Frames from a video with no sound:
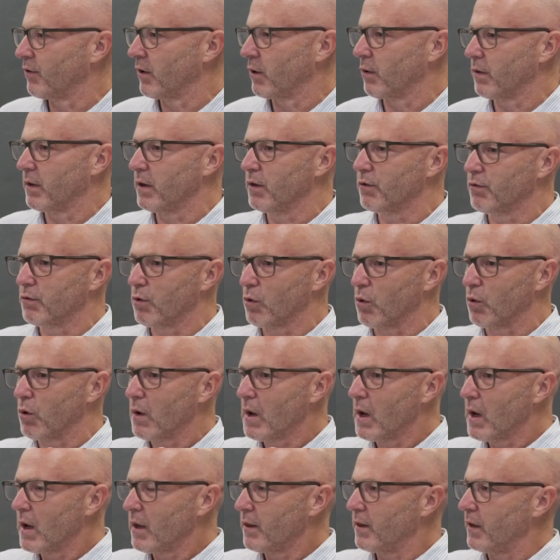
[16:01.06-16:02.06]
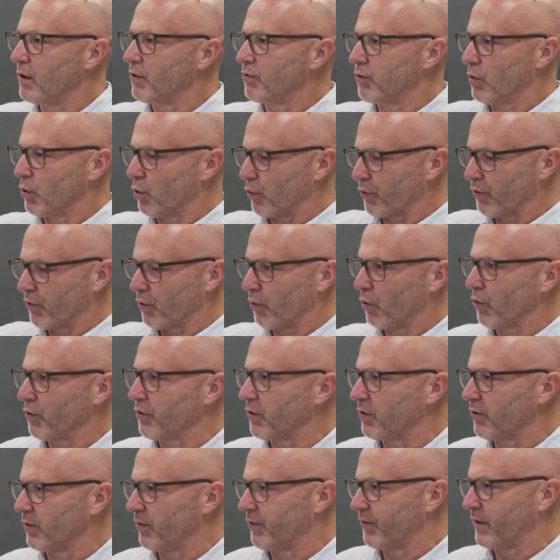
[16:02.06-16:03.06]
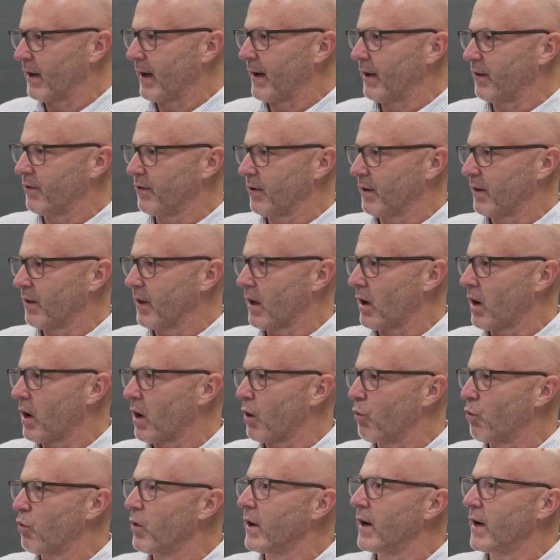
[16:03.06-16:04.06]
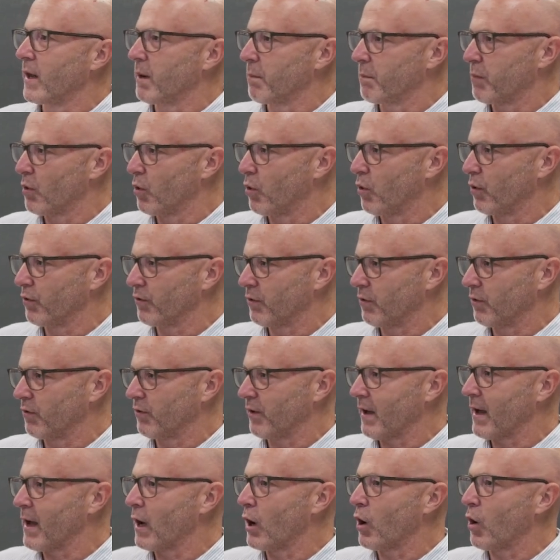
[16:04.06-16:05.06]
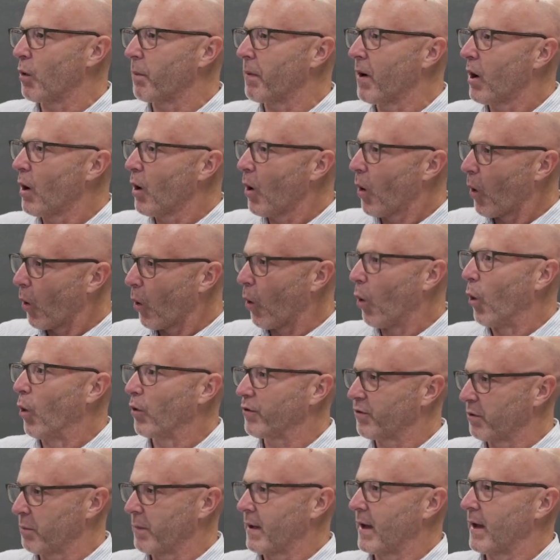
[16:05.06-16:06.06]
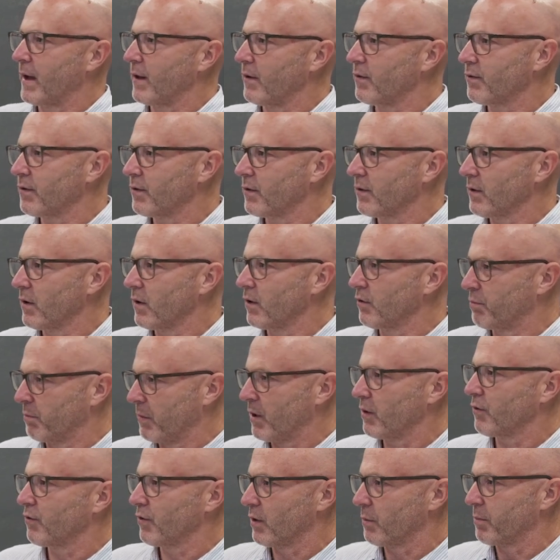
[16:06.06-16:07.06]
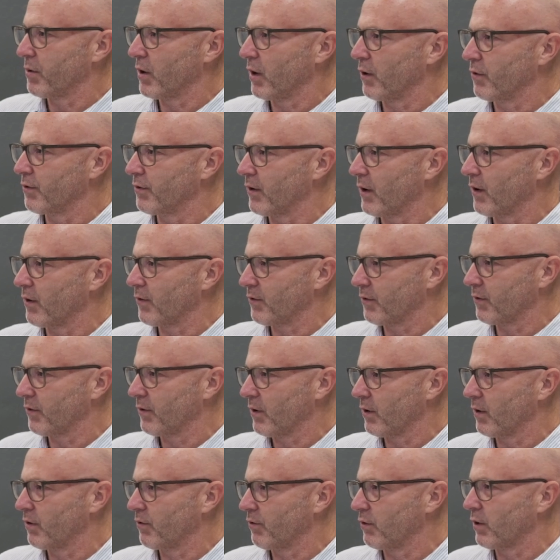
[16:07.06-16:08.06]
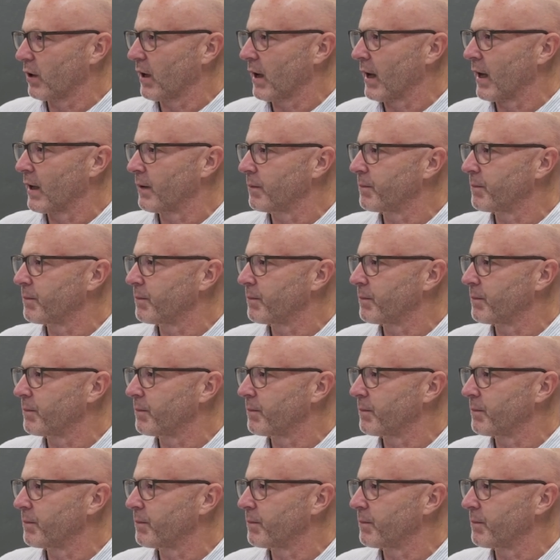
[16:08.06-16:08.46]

These are all sources of data that are really important to help automate as much of the process as you can.